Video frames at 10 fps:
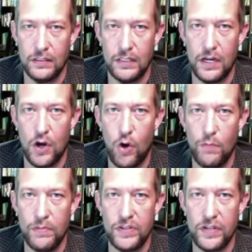that
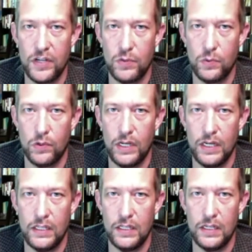homosexual
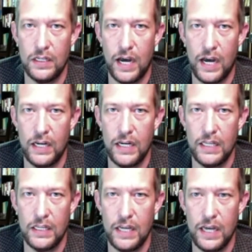kid, the God
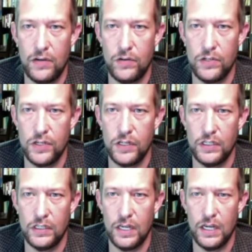and the gay
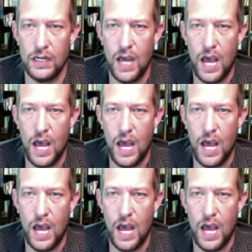Christian kid.